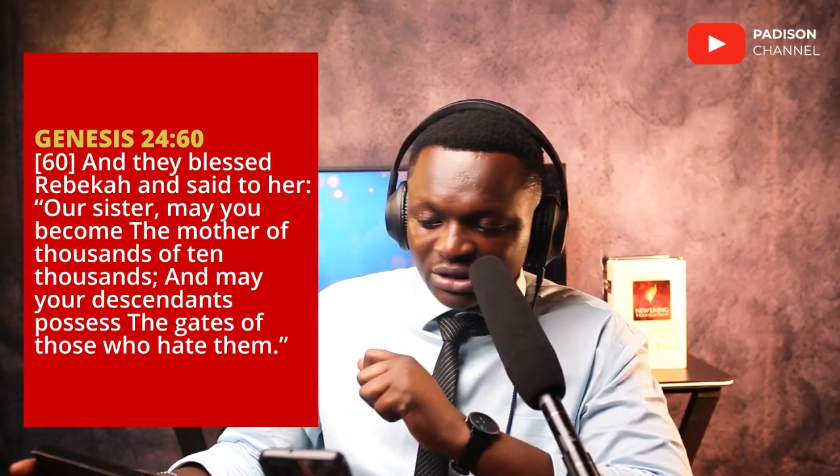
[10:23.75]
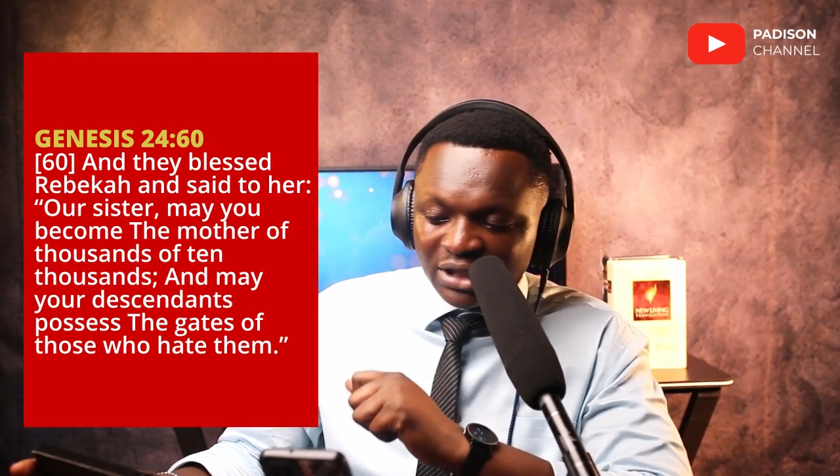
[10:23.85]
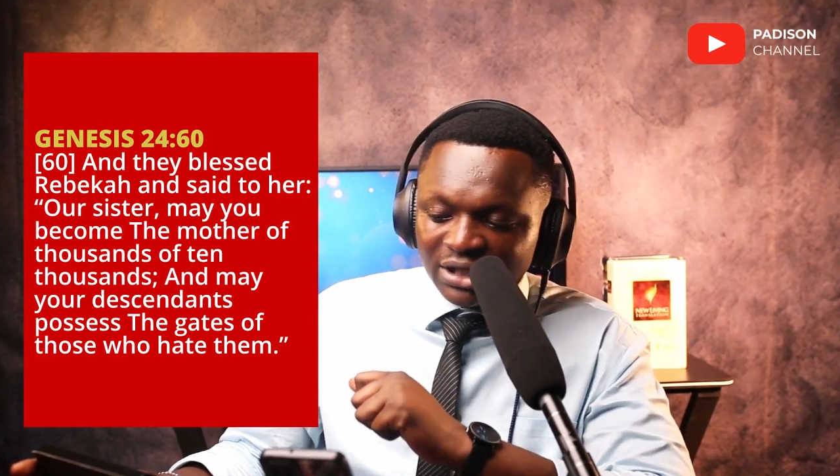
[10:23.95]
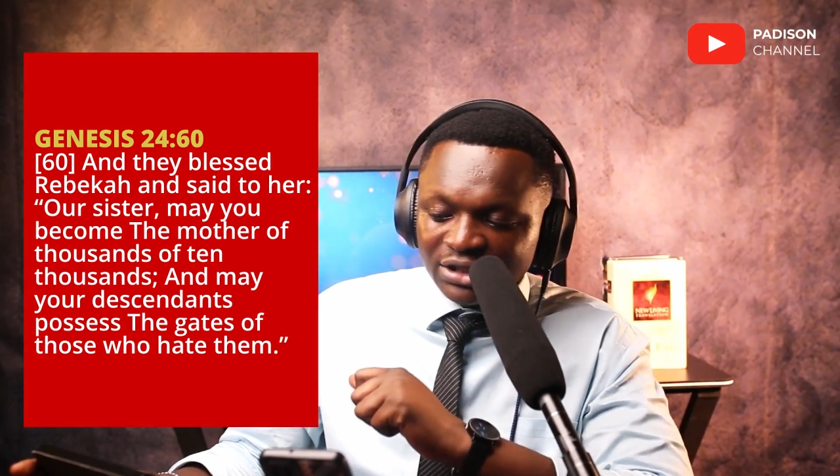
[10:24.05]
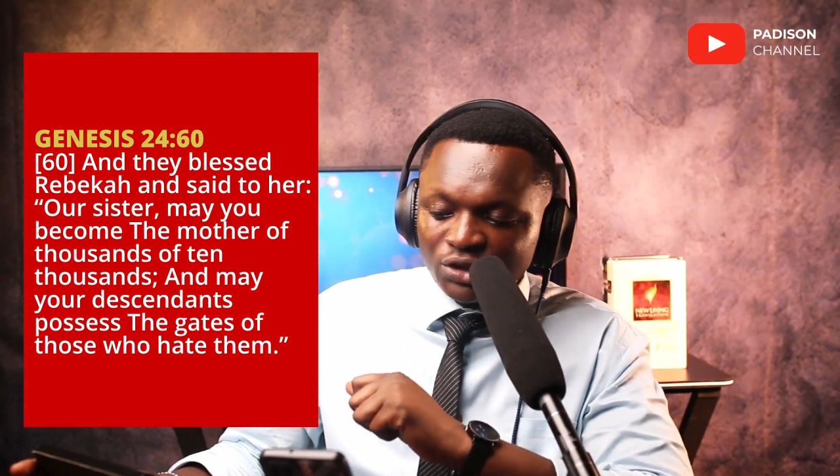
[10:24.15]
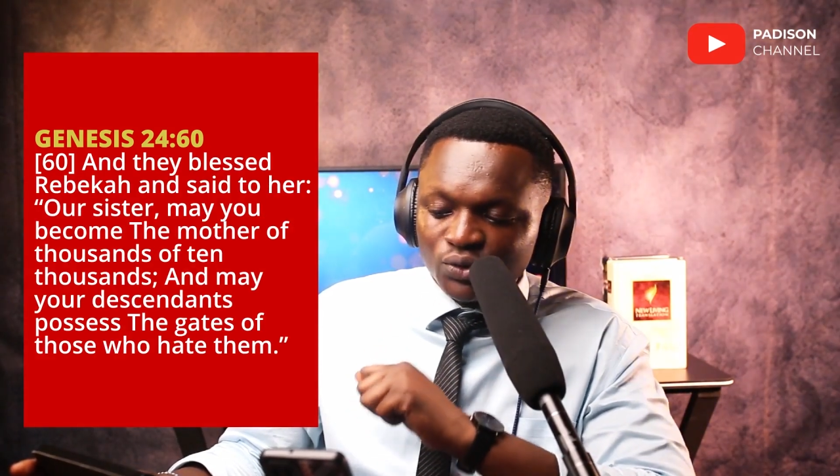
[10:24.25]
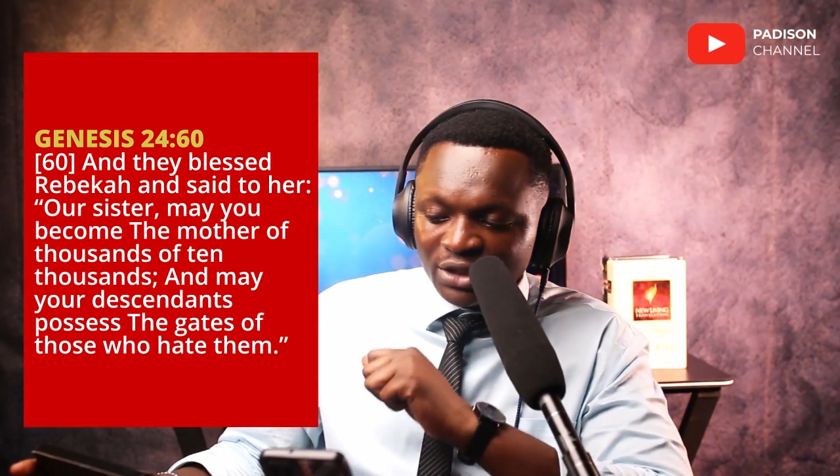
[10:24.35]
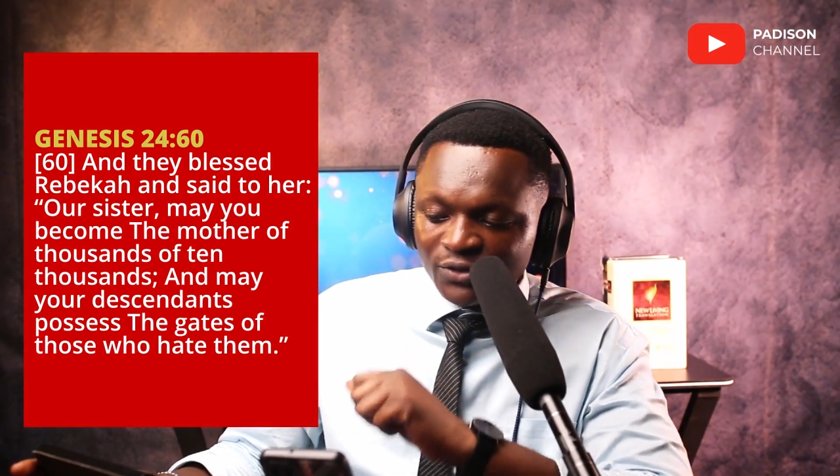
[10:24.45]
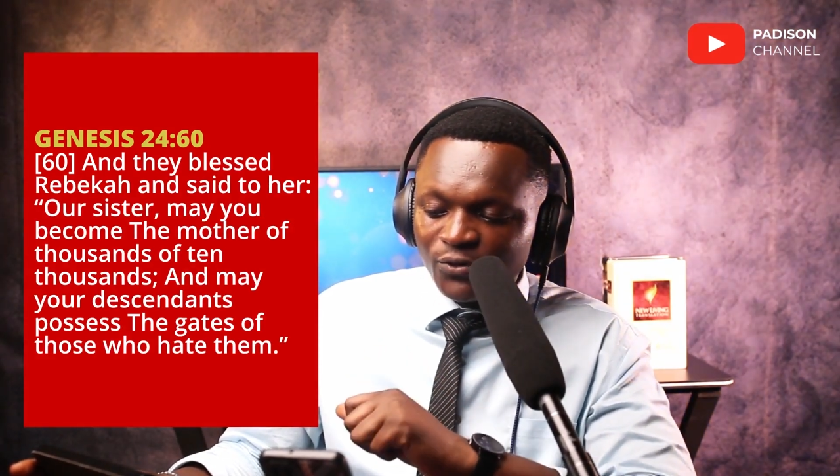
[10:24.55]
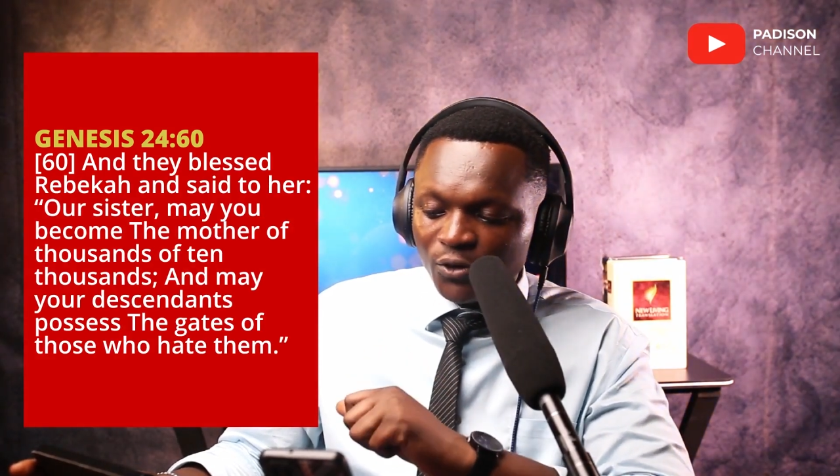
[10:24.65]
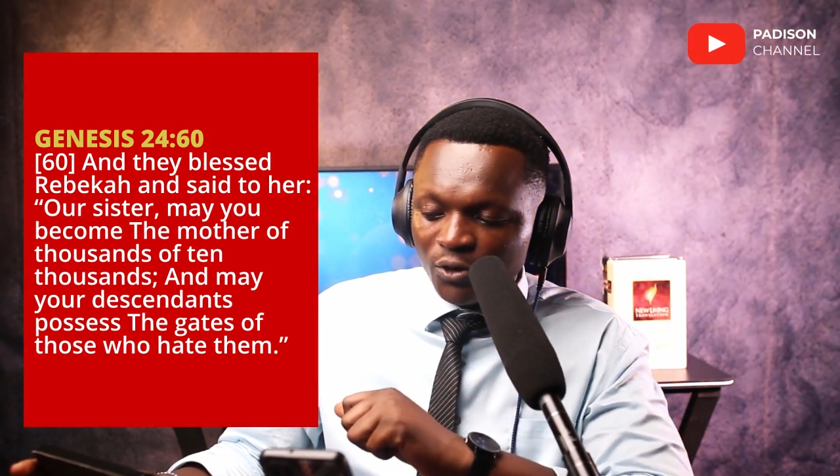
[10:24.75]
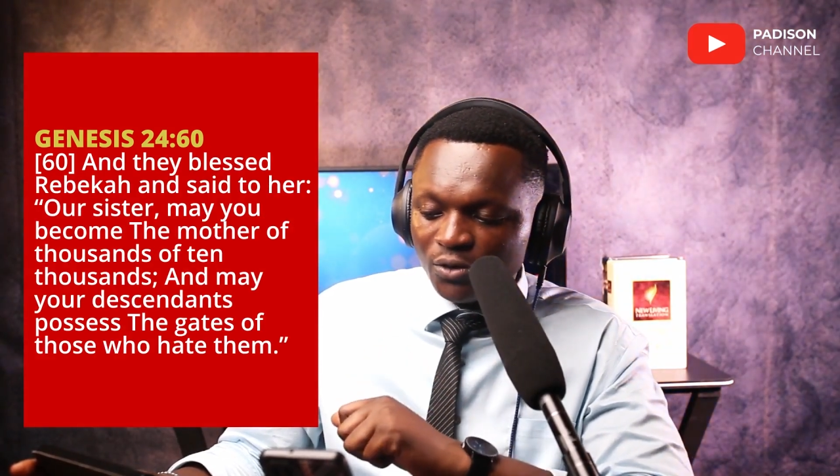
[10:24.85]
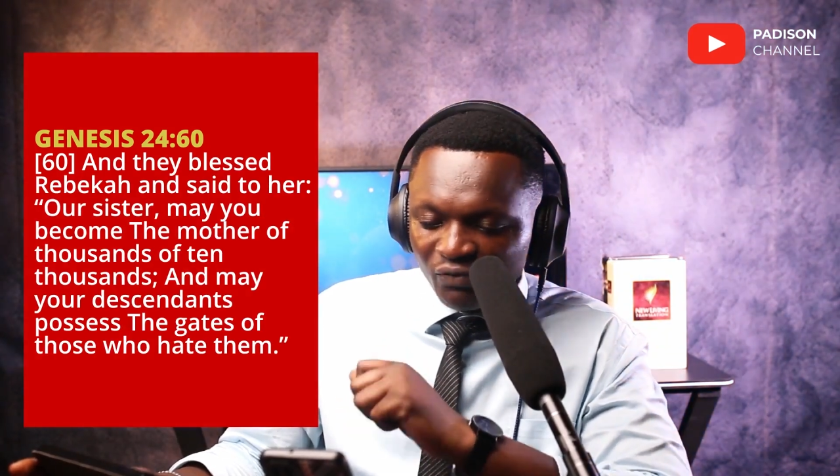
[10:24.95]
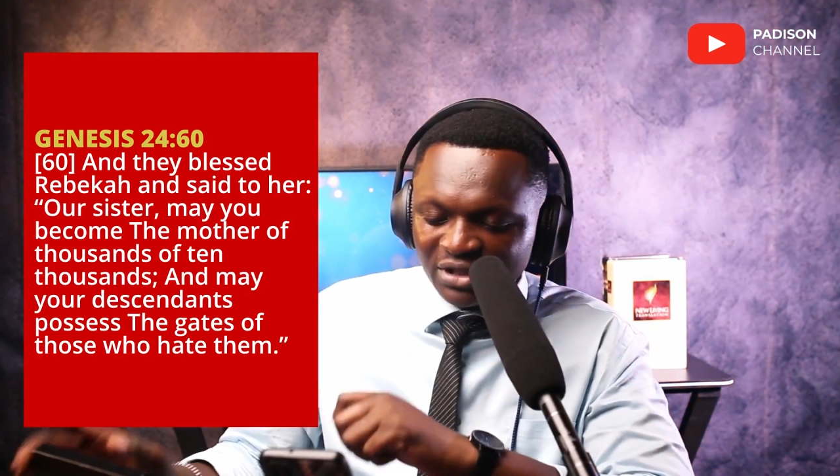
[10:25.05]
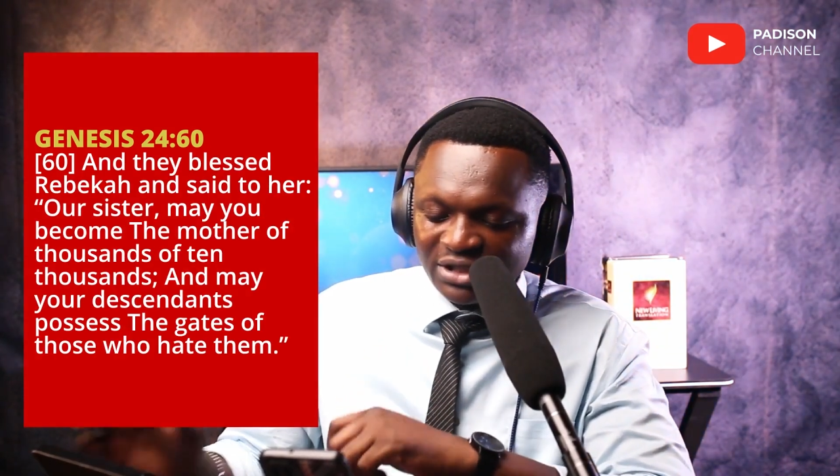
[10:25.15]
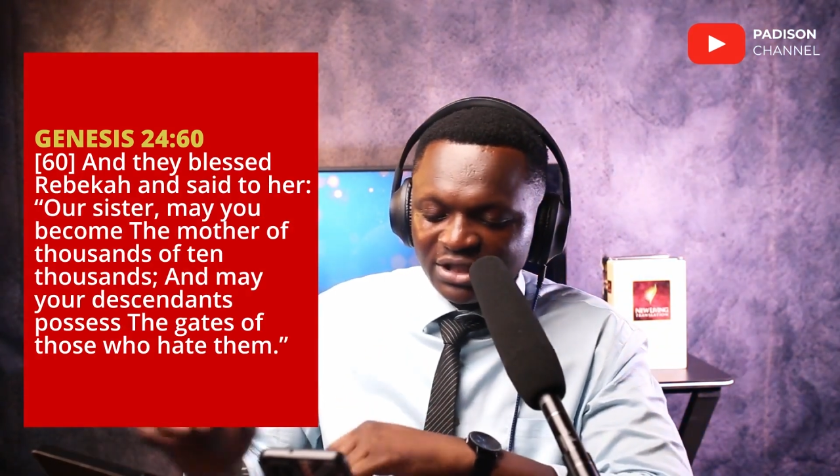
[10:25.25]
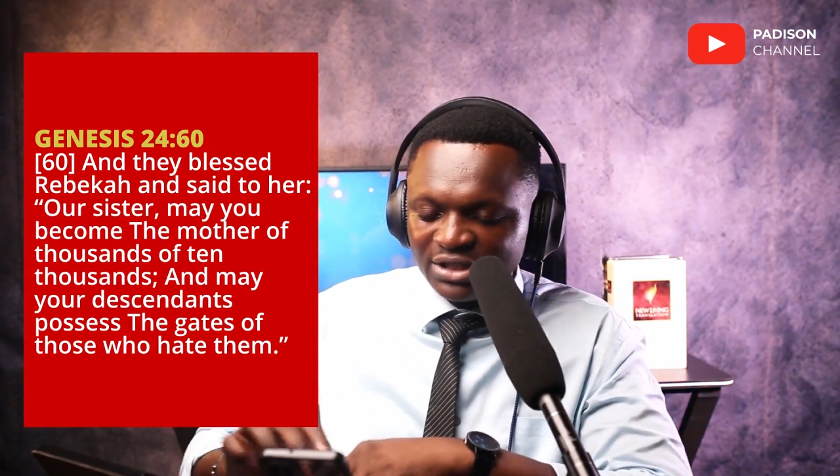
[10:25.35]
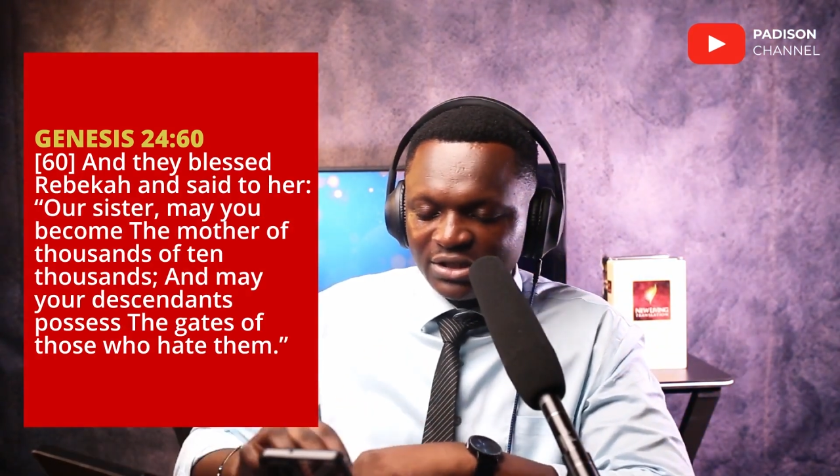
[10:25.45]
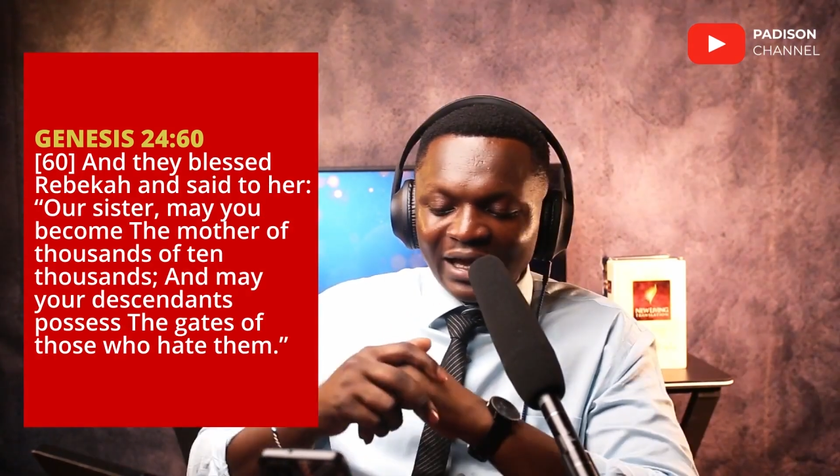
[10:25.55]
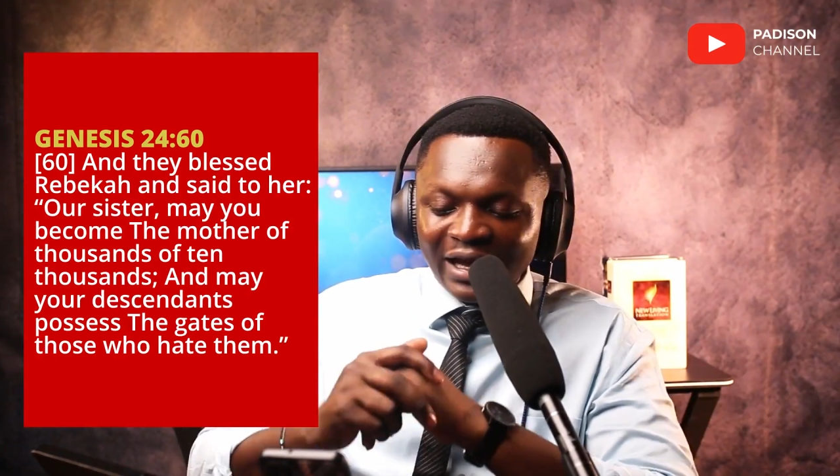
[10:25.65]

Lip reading: Genesis 24 verse 60.